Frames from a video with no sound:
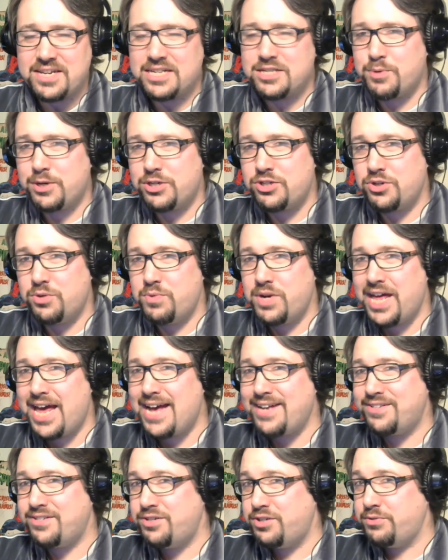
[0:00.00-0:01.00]
especially when it
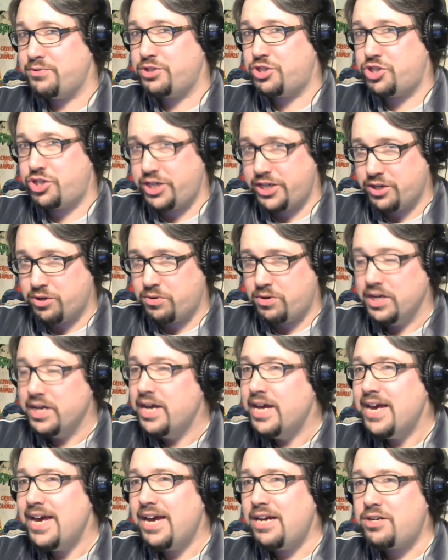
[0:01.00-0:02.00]
has to do with Shield.
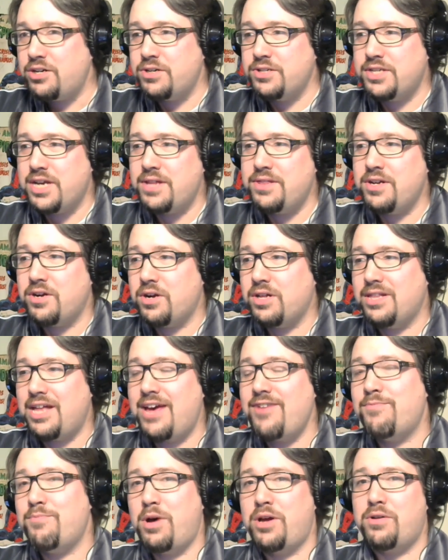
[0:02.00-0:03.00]
It turns out they're a
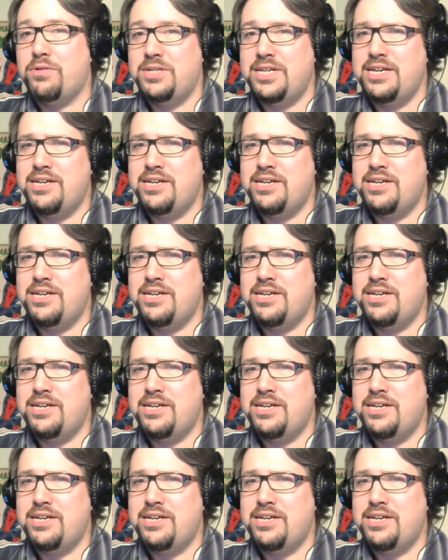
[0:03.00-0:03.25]
life model